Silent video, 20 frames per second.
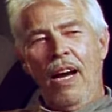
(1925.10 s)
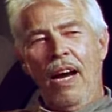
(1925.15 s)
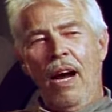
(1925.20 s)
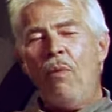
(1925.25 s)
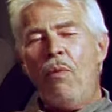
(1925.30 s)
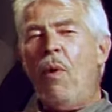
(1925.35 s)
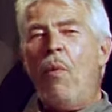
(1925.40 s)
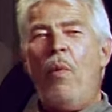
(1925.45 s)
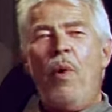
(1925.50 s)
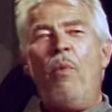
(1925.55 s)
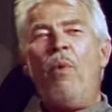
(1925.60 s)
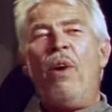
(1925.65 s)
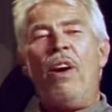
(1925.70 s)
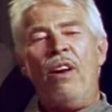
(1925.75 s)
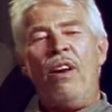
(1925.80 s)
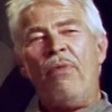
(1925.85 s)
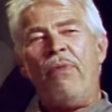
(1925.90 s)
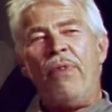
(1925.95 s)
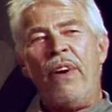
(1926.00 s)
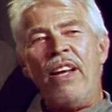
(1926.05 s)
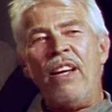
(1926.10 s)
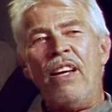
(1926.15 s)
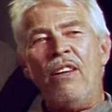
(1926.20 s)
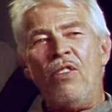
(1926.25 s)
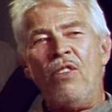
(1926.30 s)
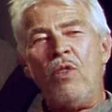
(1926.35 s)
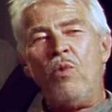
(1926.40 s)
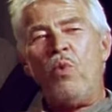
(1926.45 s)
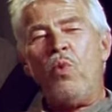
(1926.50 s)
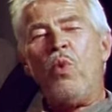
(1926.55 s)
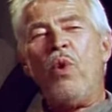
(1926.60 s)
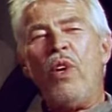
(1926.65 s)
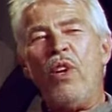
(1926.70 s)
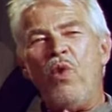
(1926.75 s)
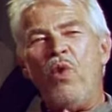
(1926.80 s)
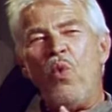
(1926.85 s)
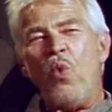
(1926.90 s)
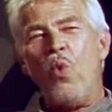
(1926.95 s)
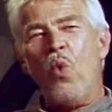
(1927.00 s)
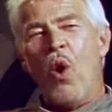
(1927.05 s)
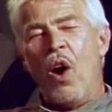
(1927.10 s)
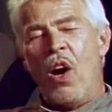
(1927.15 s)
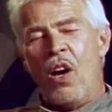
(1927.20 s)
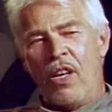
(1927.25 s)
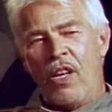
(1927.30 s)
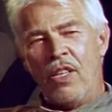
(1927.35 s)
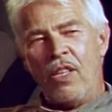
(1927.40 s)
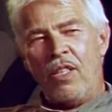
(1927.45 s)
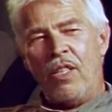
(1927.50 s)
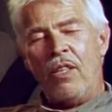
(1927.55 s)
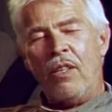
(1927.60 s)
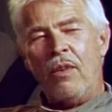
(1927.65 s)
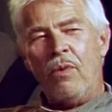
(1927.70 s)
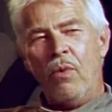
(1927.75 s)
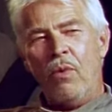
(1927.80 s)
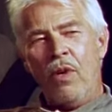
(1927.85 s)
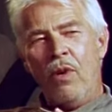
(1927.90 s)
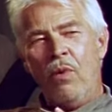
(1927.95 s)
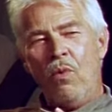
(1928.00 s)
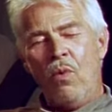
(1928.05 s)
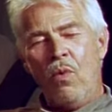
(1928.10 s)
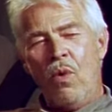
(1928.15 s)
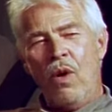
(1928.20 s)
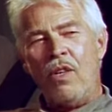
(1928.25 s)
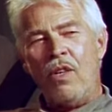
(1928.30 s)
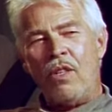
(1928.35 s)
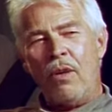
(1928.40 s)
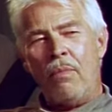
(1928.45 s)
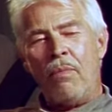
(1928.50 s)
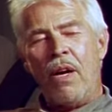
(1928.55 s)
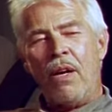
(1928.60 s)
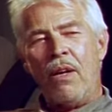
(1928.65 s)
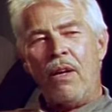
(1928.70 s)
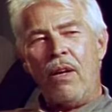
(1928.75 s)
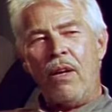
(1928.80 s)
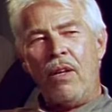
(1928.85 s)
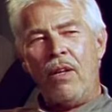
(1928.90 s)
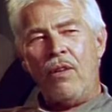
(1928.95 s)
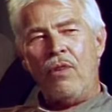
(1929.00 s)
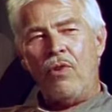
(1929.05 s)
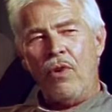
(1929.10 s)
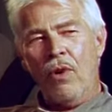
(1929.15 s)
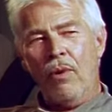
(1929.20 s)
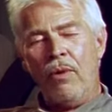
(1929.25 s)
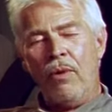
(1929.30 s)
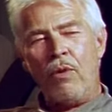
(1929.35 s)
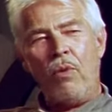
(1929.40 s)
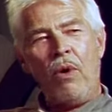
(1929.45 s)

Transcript: And we wanted to find out just what it was about the Germans.